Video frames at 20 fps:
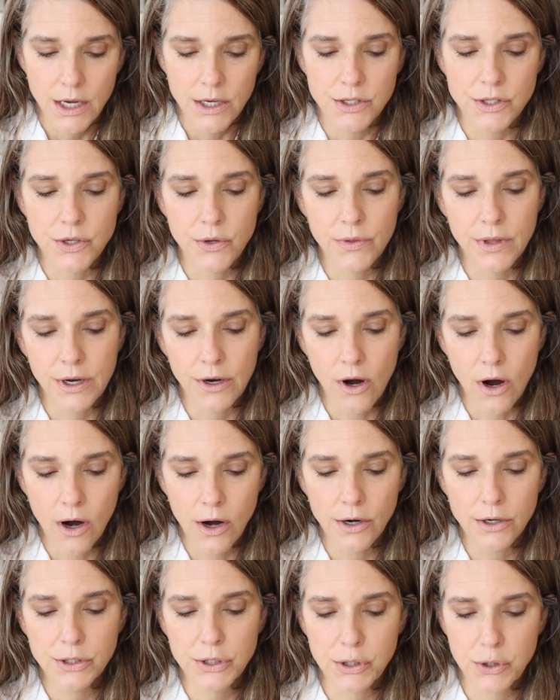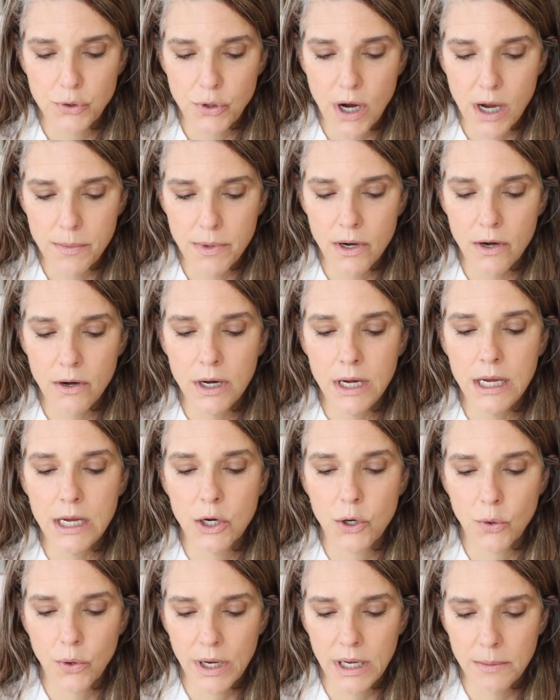So there are strawberry,
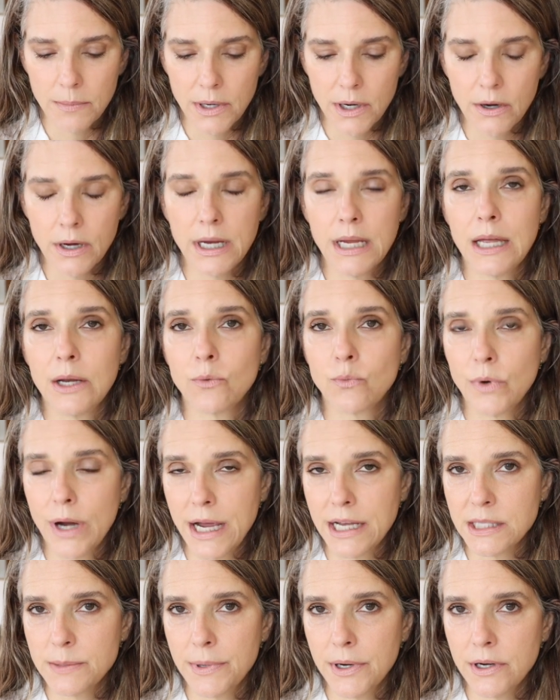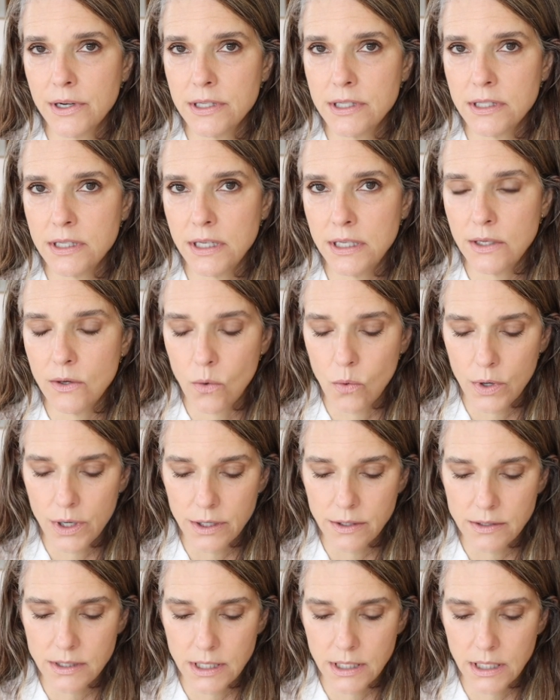cranberry, and raspberry seed
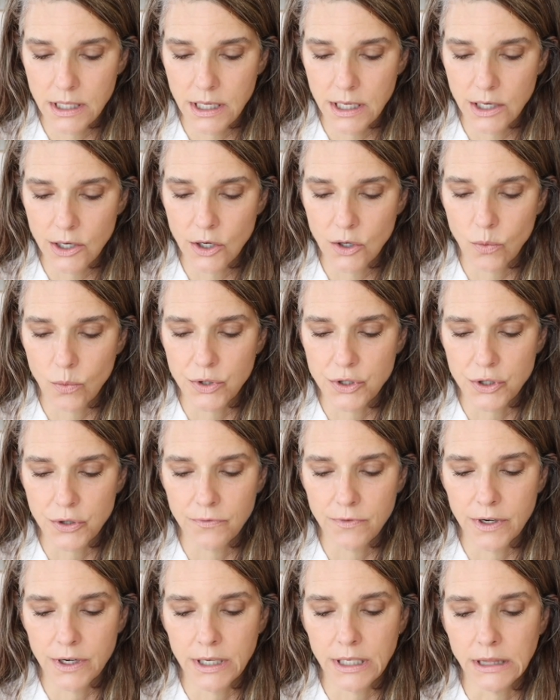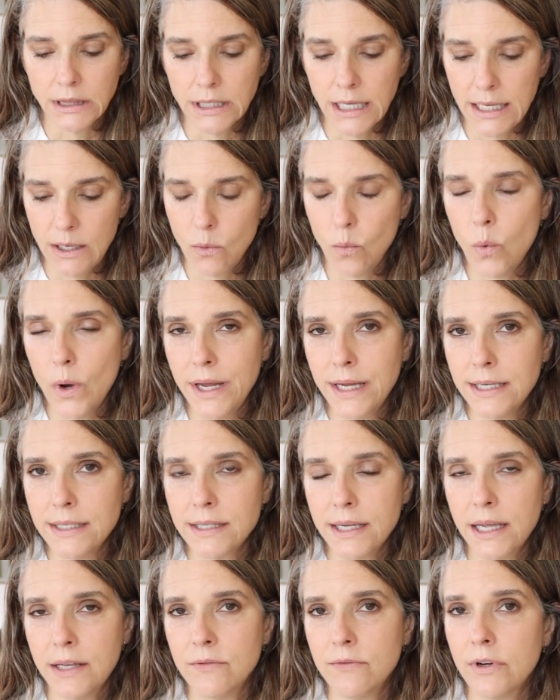oils in here, which are very
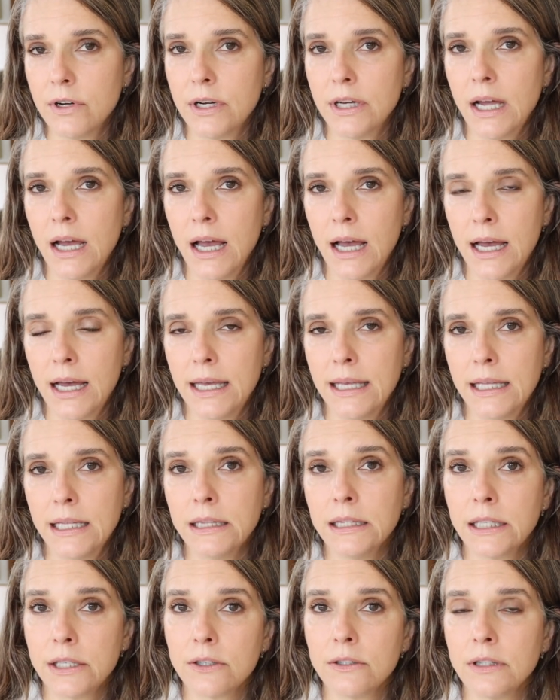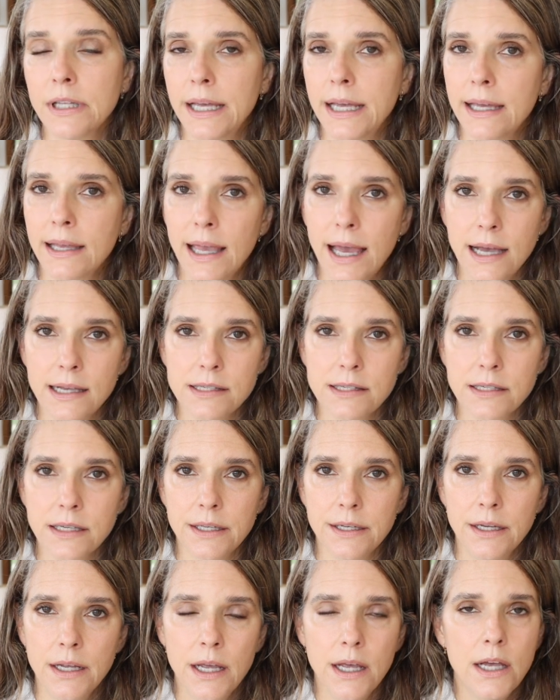lightweight and very high in linoleic
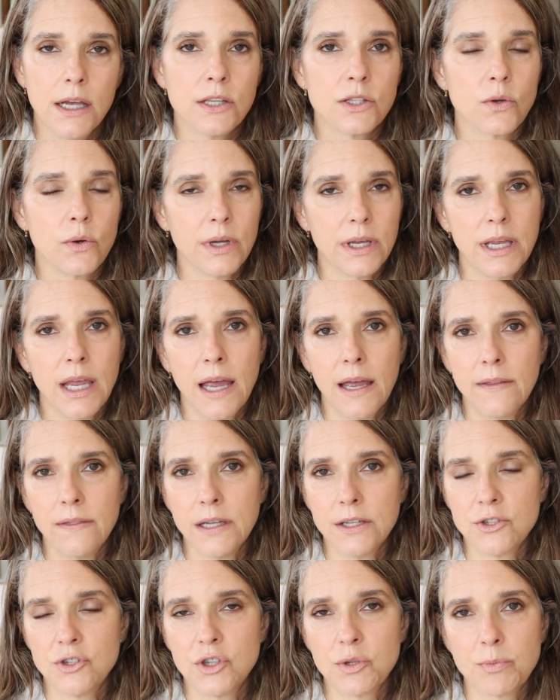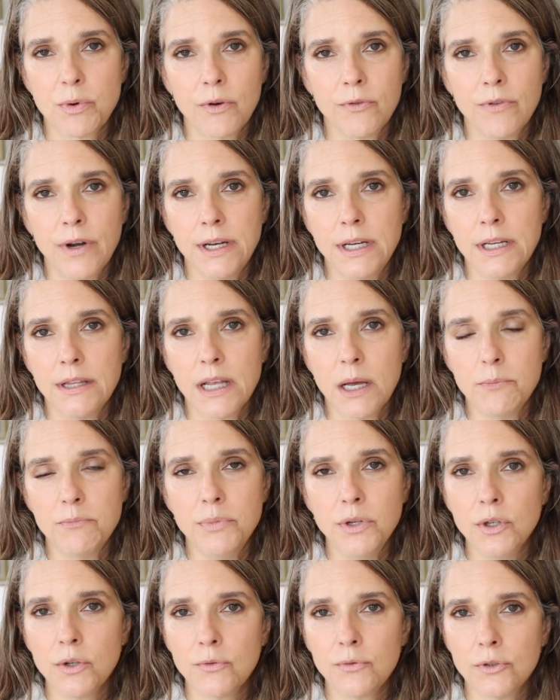acid. So again, that's just providing that
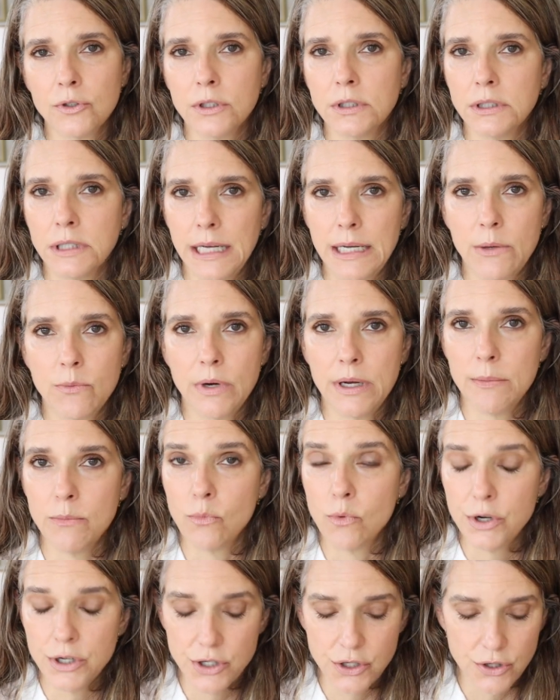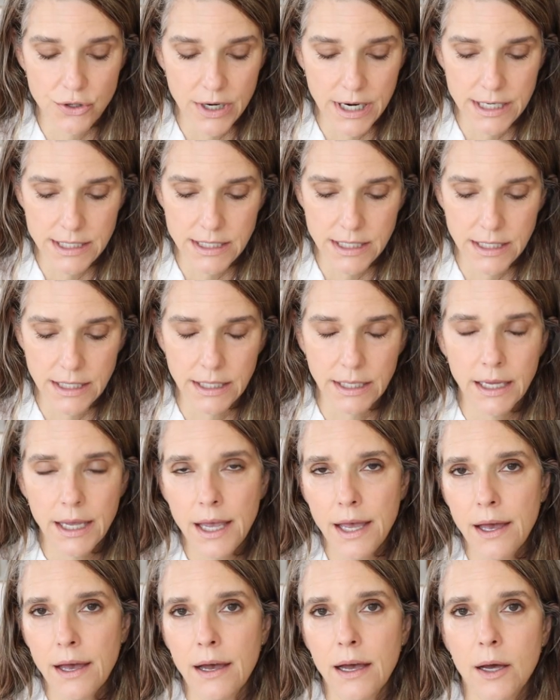beautiful, lightweight, moisturizing
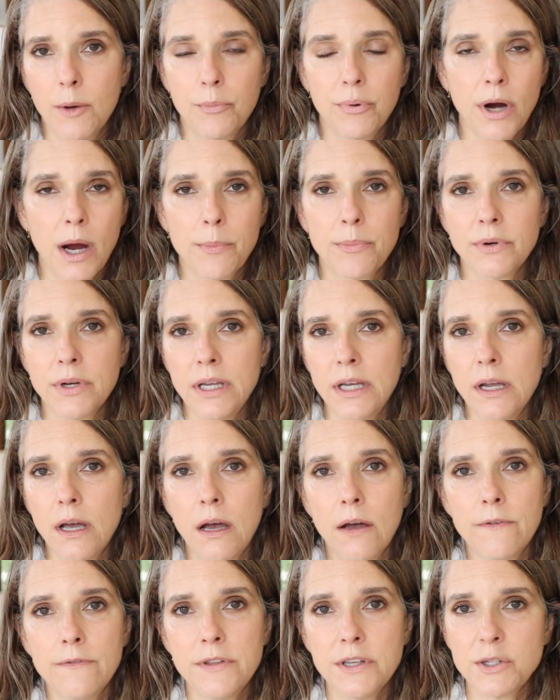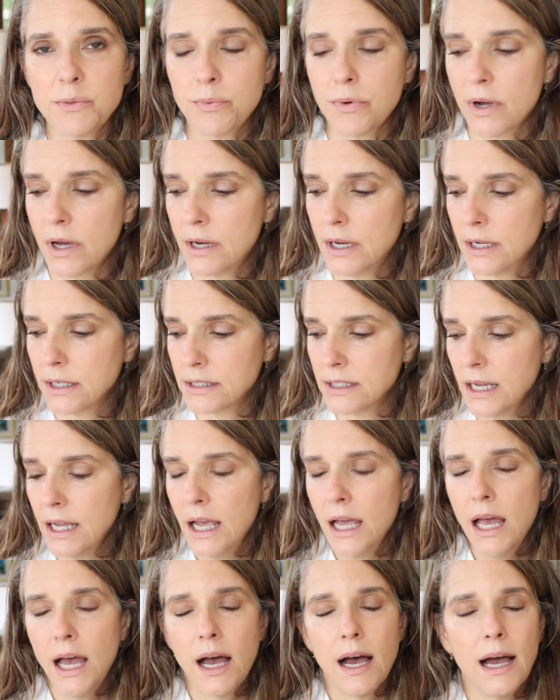property of this product.
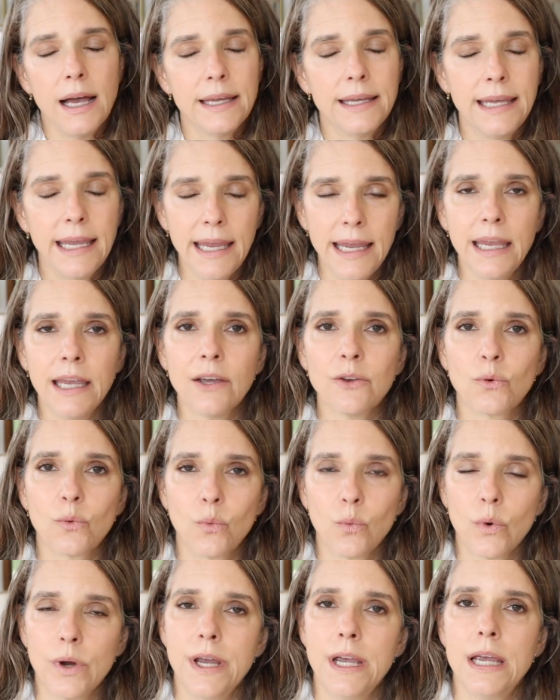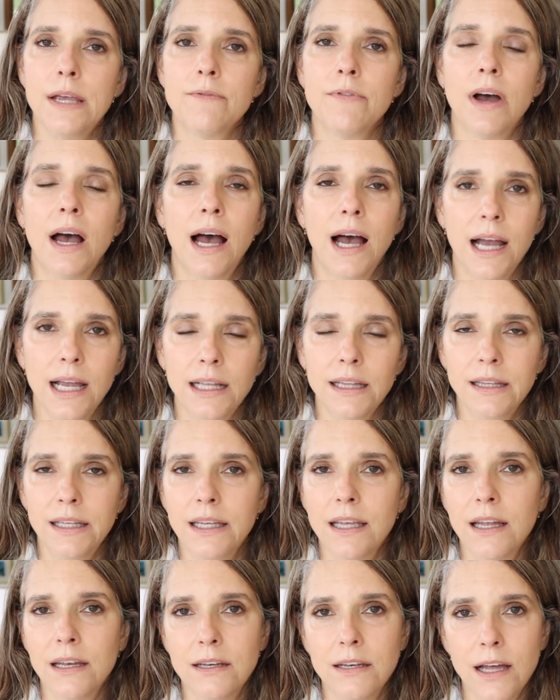I can't rave
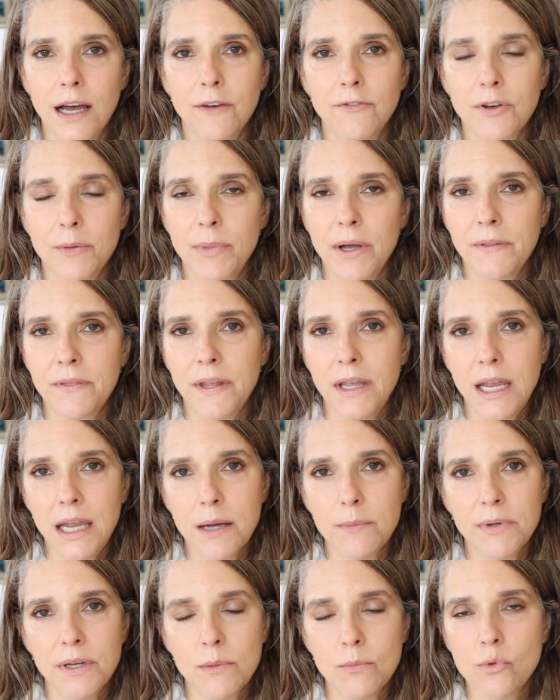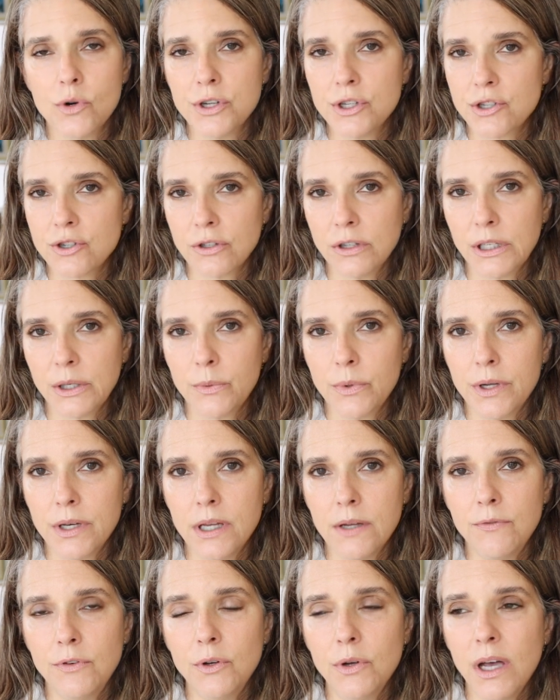highly enough about the Ambient Moisture Liquid.
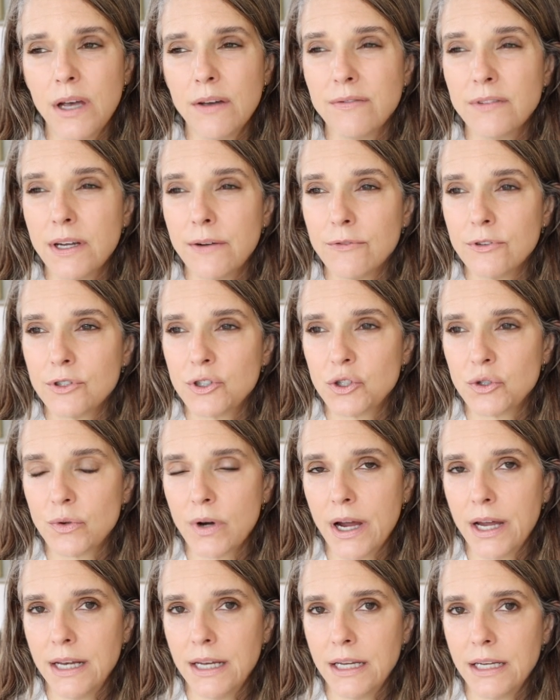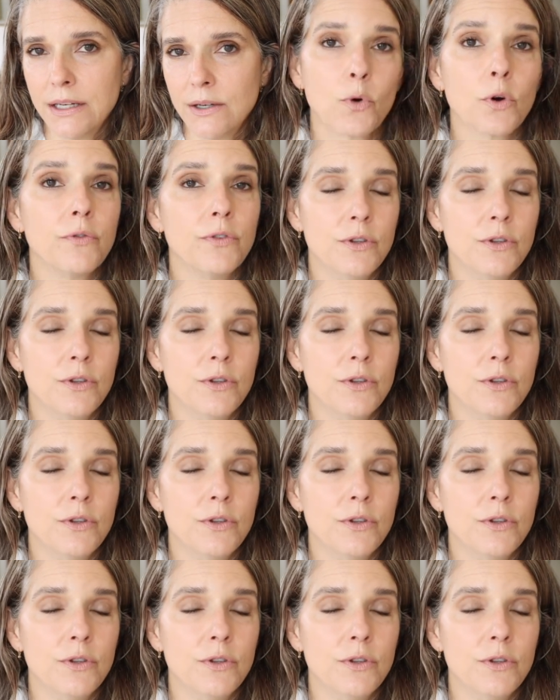If you have never tried it, or